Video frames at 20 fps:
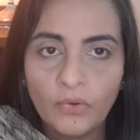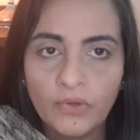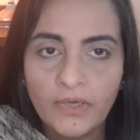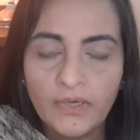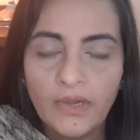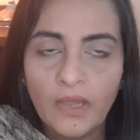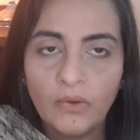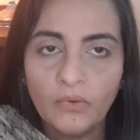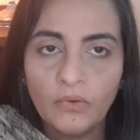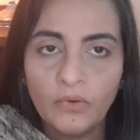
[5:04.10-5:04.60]

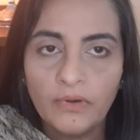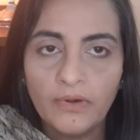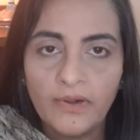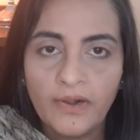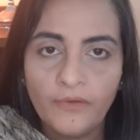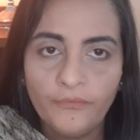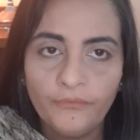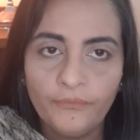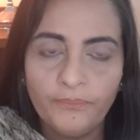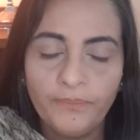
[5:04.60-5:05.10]
it down on a
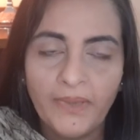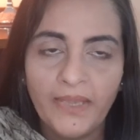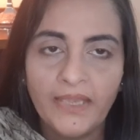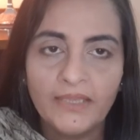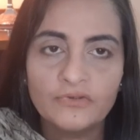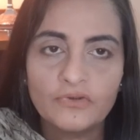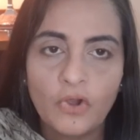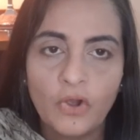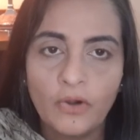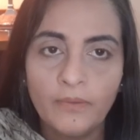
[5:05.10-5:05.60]
rough
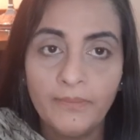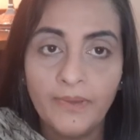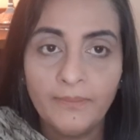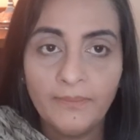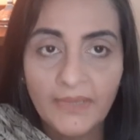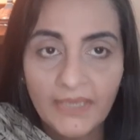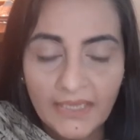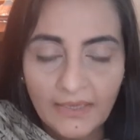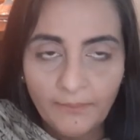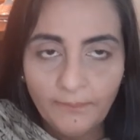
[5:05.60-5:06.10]
page or
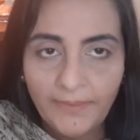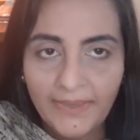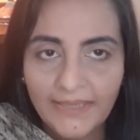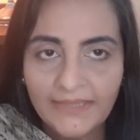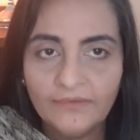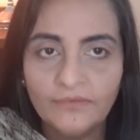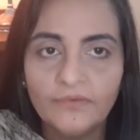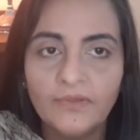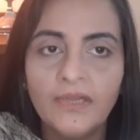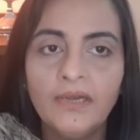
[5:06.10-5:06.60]
maybe in
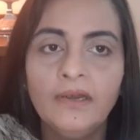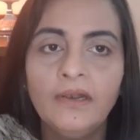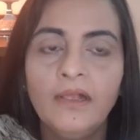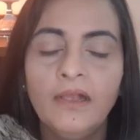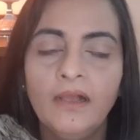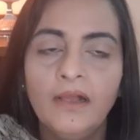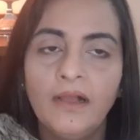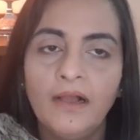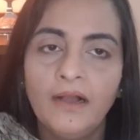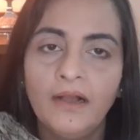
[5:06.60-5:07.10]
pencil
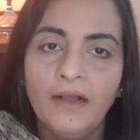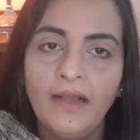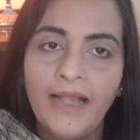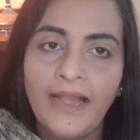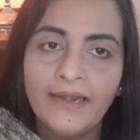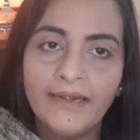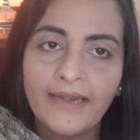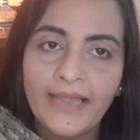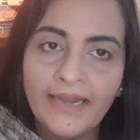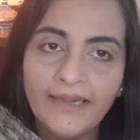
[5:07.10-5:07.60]

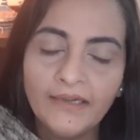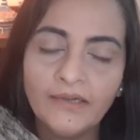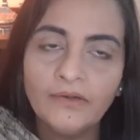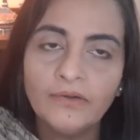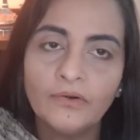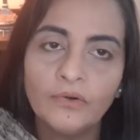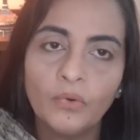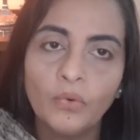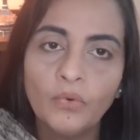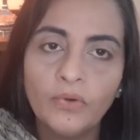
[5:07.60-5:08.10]
and
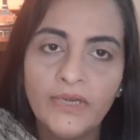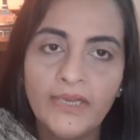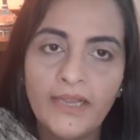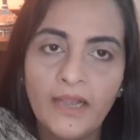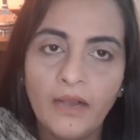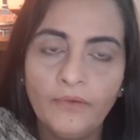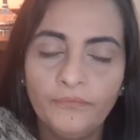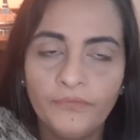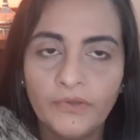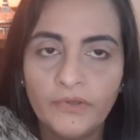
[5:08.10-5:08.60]
enter only
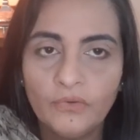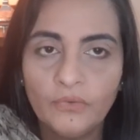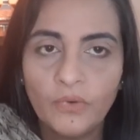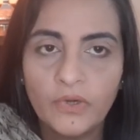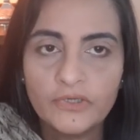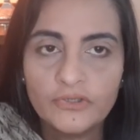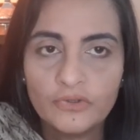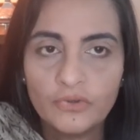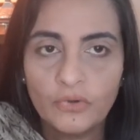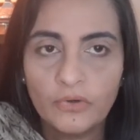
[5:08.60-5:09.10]
after you
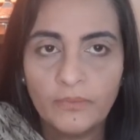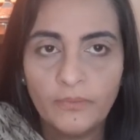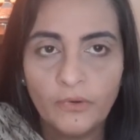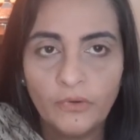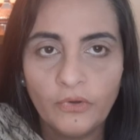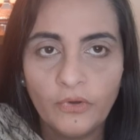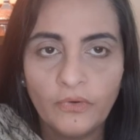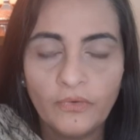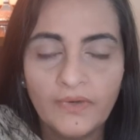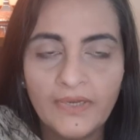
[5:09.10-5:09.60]
are sure
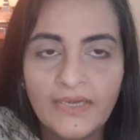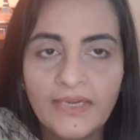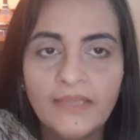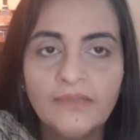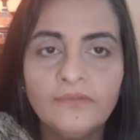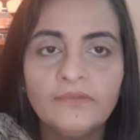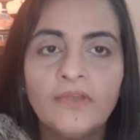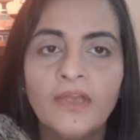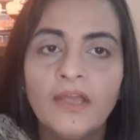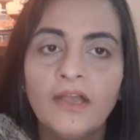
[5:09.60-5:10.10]
about your
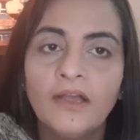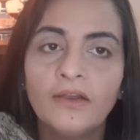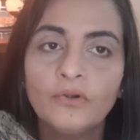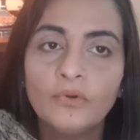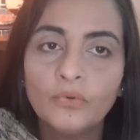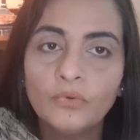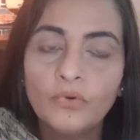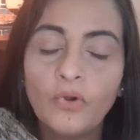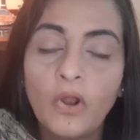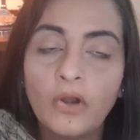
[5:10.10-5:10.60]
readings.
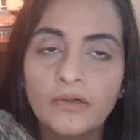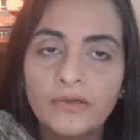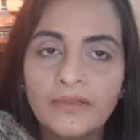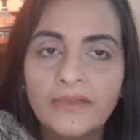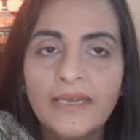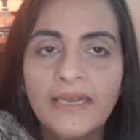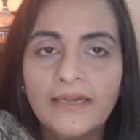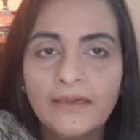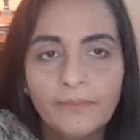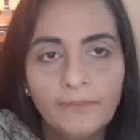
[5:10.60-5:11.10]
Do not
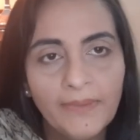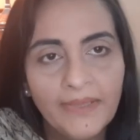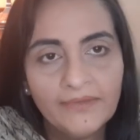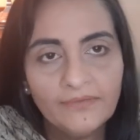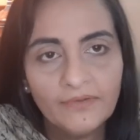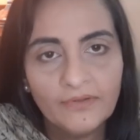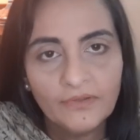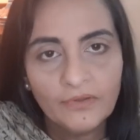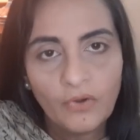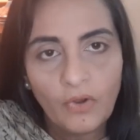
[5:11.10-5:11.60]
create a
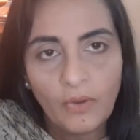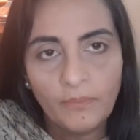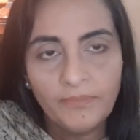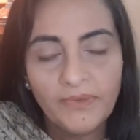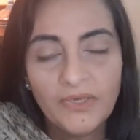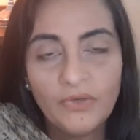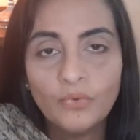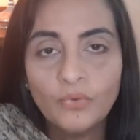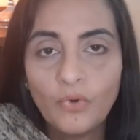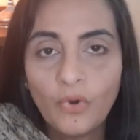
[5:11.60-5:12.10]
mess in the
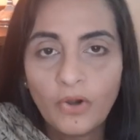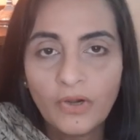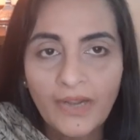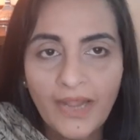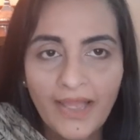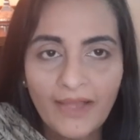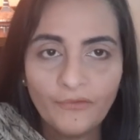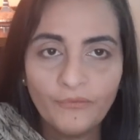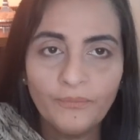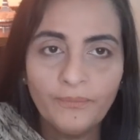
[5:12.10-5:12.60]
copy. Do not
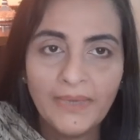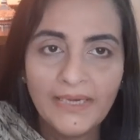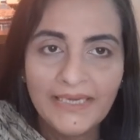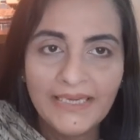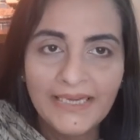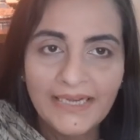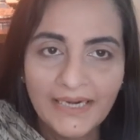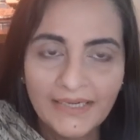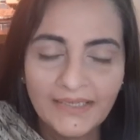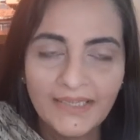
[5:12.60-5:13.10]
have
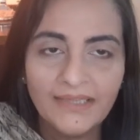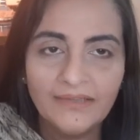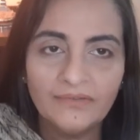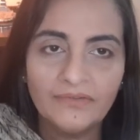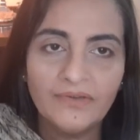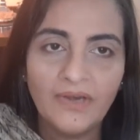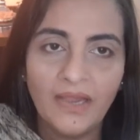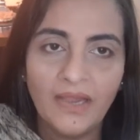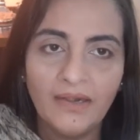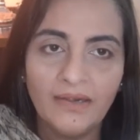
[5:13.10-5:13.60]
many
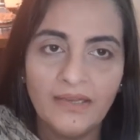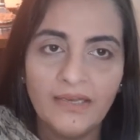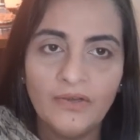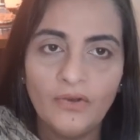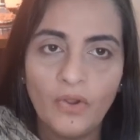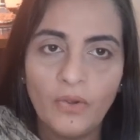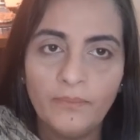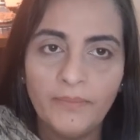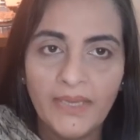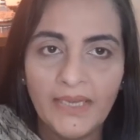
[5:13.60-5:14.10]
cuttings done in
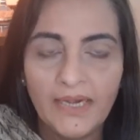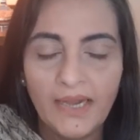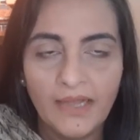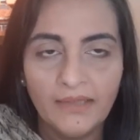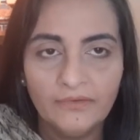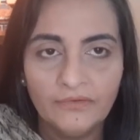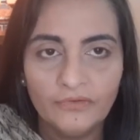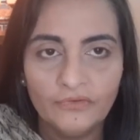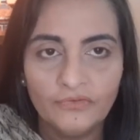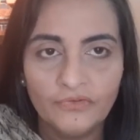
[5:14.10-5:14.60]
your main
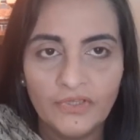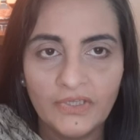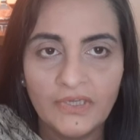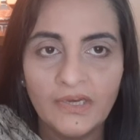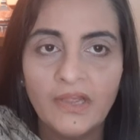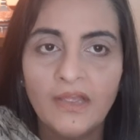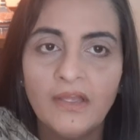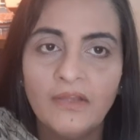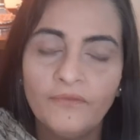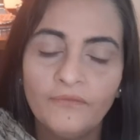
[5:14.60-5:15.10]
answer sheet.
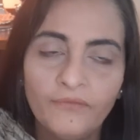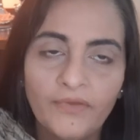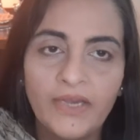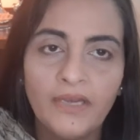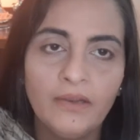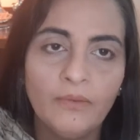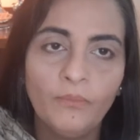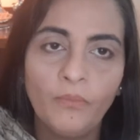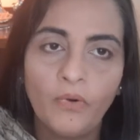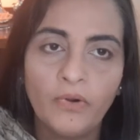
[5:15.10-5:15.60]

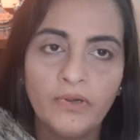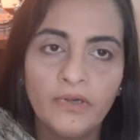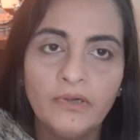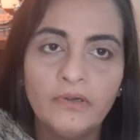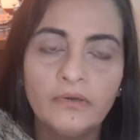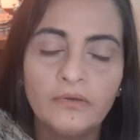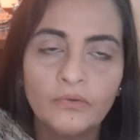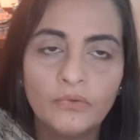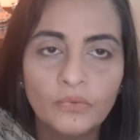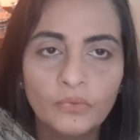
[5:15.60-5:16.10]
Very
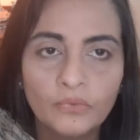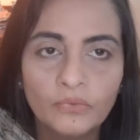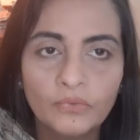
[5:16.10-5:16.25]
important to